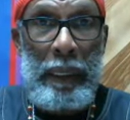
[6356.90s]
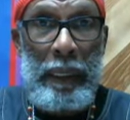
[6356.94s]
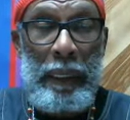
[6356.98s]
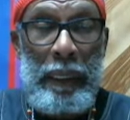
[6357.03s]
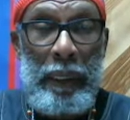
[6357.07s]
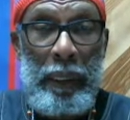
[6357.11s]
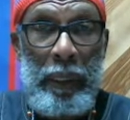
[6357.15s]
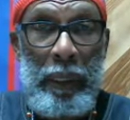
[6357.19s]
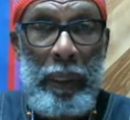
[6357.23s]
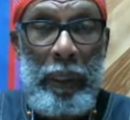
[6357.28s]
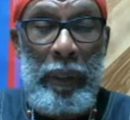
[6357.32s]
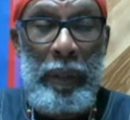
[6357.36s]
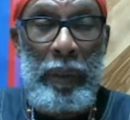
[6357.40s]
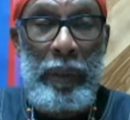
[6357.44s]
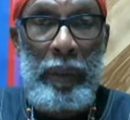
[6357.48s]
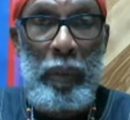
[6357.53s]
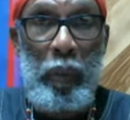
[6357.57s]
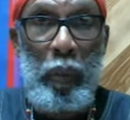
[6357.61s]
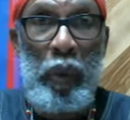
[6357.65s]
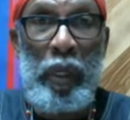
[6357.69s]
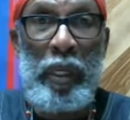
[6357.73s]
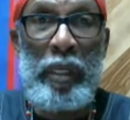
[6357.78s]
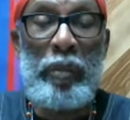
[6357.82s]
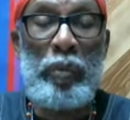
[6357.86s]
You know,
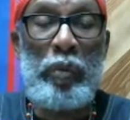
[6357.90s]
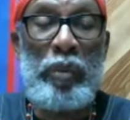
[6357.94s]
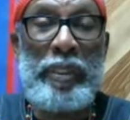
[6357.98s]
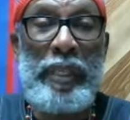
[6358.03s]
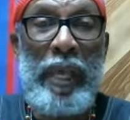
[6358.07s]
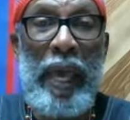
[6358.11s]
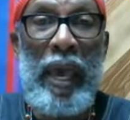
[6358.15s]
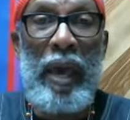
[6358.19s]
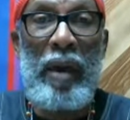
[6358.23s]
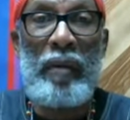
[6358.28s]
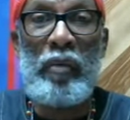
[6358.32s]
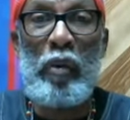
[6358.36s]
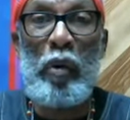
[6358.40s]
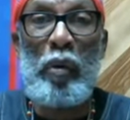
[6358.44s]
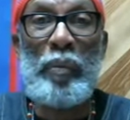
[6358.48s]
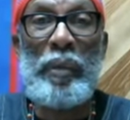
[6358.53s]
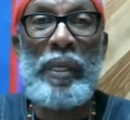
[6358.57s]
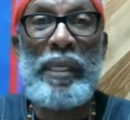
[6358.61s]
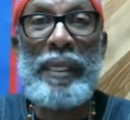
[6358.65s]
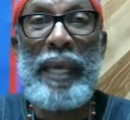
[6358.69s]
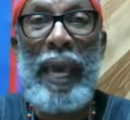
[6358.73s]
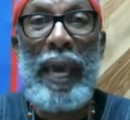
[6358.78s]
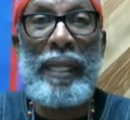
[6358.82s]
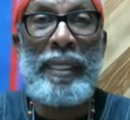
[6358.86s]
window was half open.
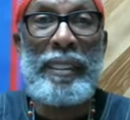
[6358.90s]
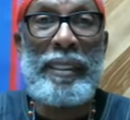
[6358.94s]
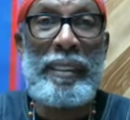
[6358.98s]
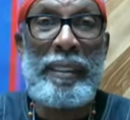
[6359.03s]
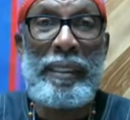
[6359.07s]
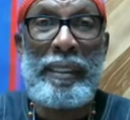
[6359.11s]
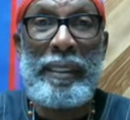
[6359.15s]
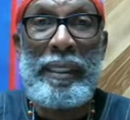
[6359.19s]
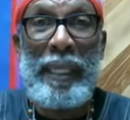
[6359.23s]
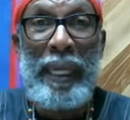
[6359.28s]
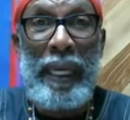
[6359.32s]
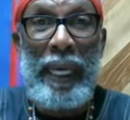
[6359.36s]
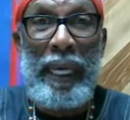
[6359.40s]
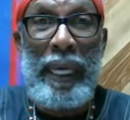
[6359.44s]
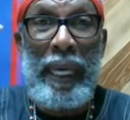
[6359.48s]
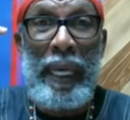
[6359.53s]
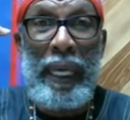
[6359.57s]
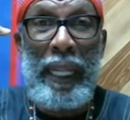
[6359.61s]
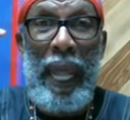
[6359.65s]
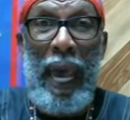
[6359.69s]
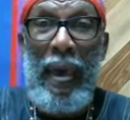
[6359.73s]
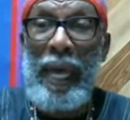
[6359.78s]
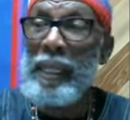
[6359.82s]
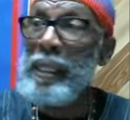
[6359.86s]
He got his
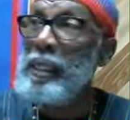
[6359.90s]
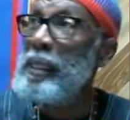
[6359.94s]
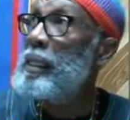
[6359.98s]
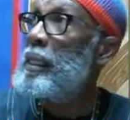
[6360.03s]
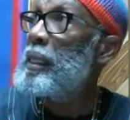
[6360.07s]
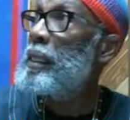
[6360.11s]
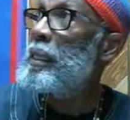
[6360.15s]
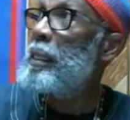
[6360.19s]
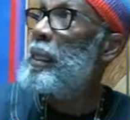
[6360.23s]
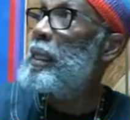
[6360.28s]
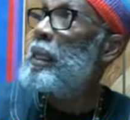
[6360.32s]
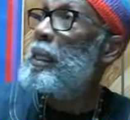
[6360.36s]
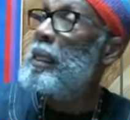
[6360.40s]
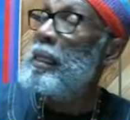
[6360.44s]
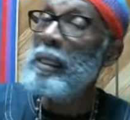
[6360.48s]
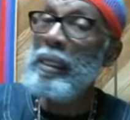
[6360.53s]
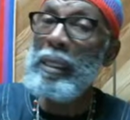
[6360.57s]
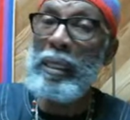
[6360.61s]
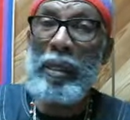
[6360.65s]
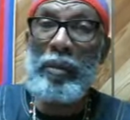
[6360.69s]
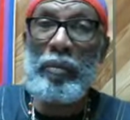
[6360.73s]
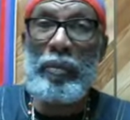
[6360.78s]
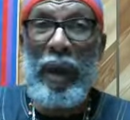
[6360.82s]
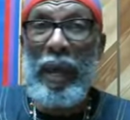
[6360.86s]
head out looking
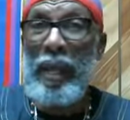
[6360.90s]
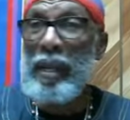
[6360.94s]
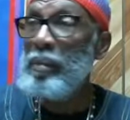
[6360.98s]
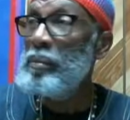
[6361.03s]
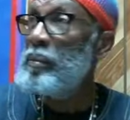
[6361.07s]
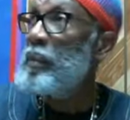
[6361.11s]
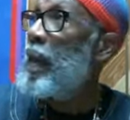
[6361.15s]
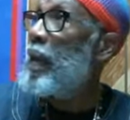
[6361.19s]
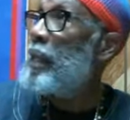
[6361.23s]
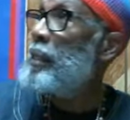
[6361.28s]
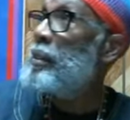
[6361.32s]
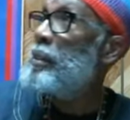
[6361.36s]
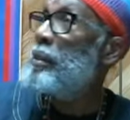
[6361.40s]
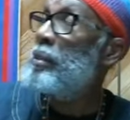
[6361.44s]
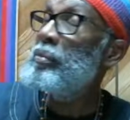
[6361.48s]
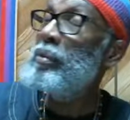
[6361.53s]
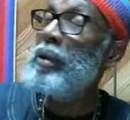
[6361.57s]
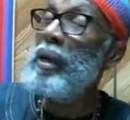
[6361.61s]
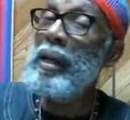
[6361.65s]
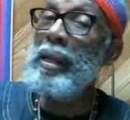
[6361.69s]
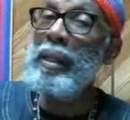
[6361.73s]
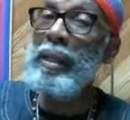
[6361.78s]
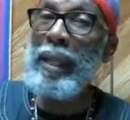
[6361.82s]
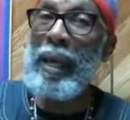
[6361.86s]
looking right at me. I looked
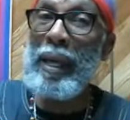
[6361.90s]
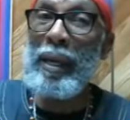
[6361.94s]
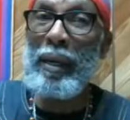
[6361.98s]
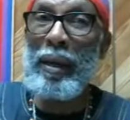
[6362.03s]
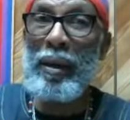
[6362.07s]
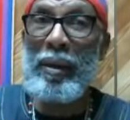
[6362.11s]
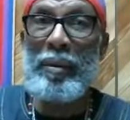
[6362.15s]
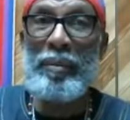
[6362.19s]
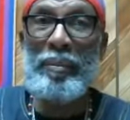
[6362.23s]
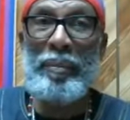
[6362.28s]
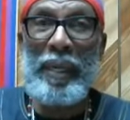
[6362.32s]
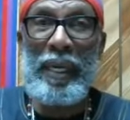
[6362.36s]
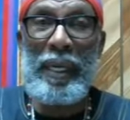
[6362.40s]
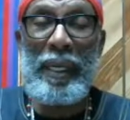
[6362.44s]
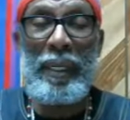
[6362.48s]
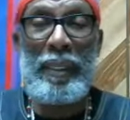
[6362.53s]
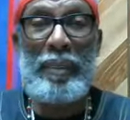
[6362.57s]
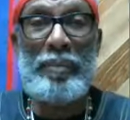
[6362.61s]
around like, oh man,